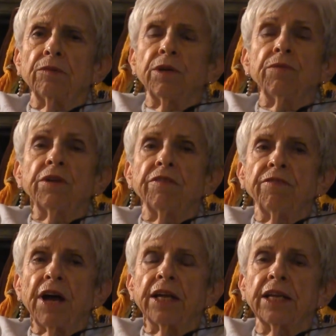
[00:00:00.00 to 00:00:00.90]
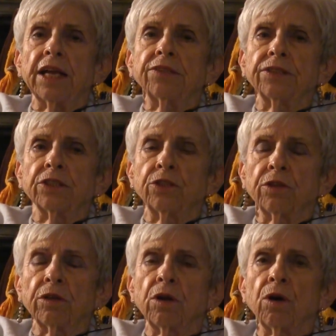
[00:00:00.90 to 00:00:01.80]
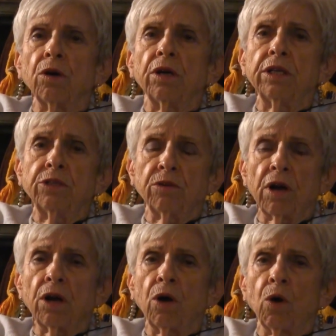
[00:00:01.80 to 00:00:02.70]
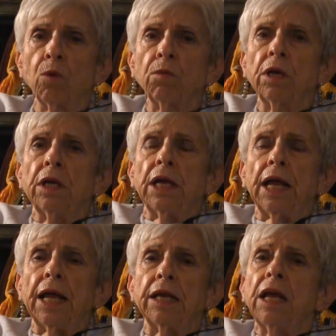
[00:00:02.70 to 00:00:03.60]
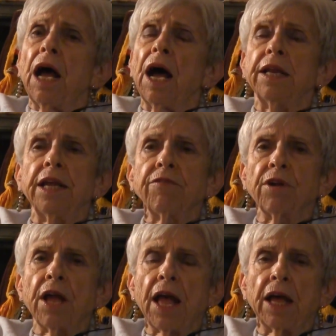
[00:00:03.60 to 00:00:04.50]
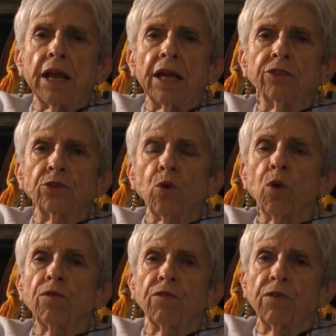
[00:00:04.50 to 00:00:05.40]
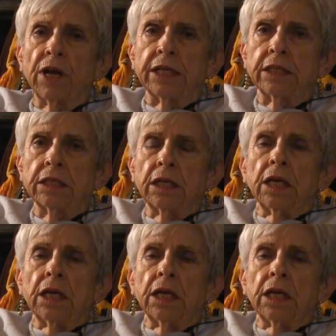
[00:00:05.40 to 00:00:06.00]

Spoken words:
we would invite guests into our home, and I never had a storefront